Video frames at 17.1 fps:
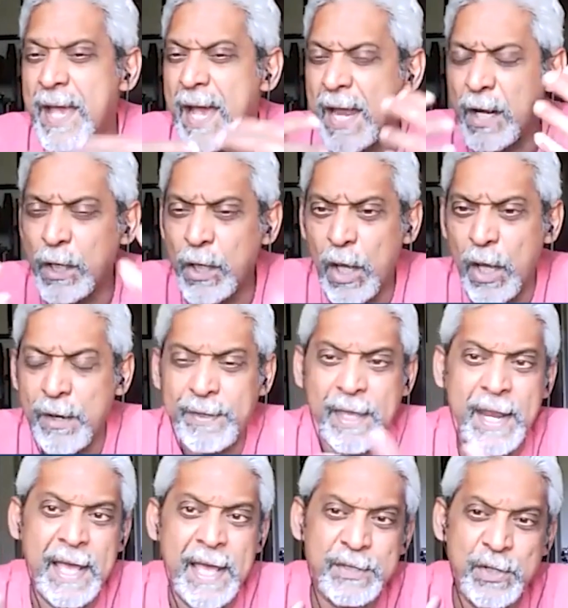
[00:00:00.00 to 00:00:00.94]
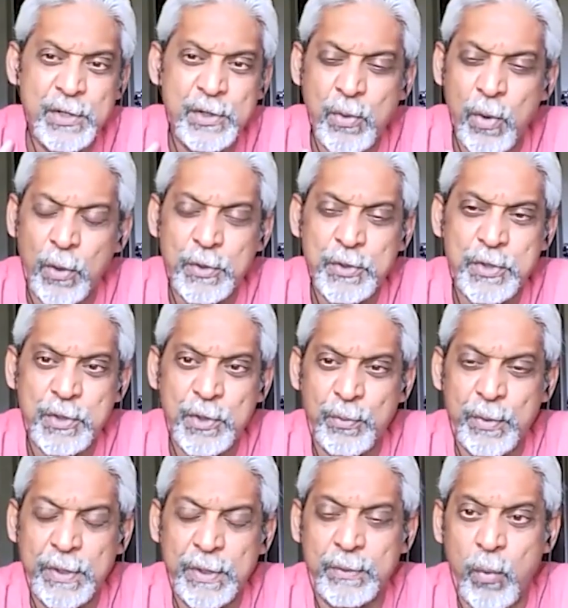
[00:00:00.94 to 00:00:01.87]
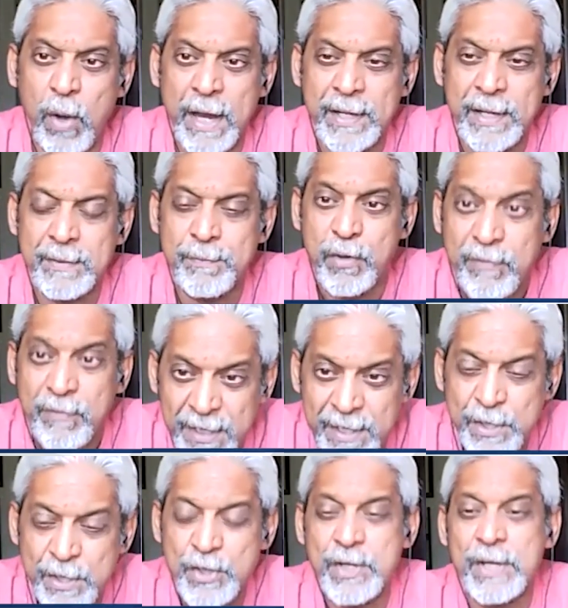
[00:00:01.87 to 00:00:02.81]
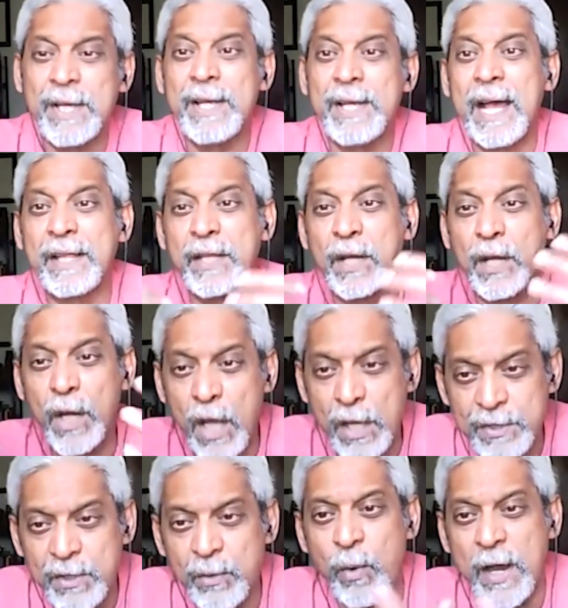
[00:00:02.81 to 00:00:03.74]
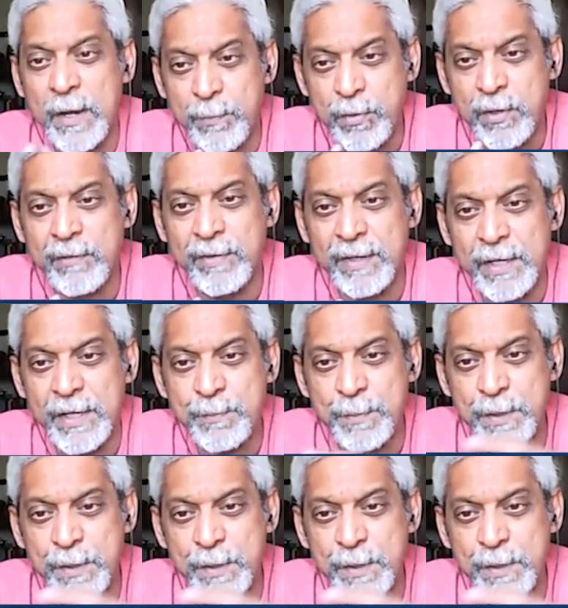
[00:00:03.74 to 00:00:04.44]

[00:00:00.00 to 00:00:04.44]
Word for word: And a lot of that has to do also with white privilege and the loss of white privilege,